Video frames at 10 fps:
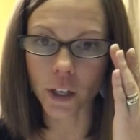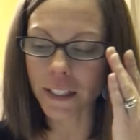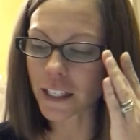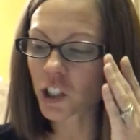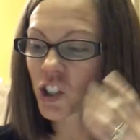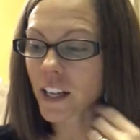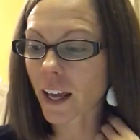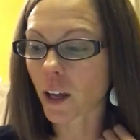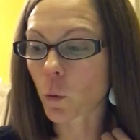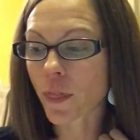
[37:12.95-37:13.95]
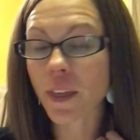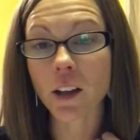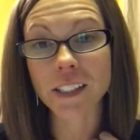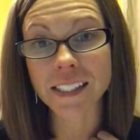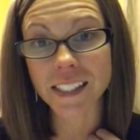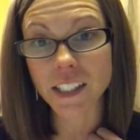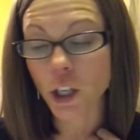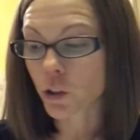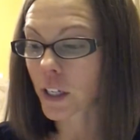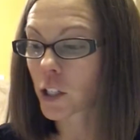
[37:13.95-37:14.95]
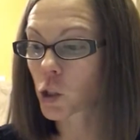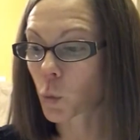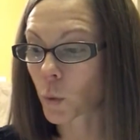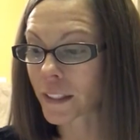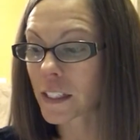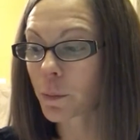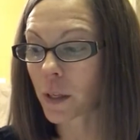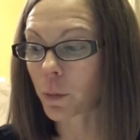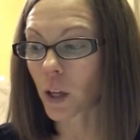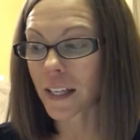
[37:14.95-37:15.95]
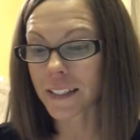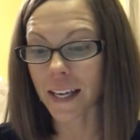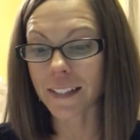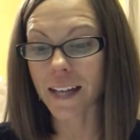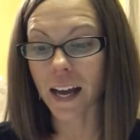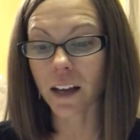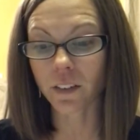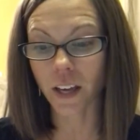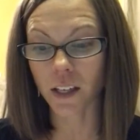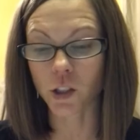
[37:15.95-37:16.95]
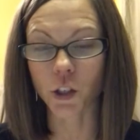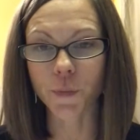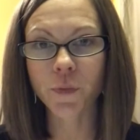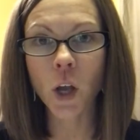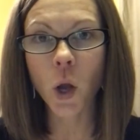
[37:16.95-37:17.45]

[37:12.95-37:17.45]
and each day 1,620 people a day die of cancer.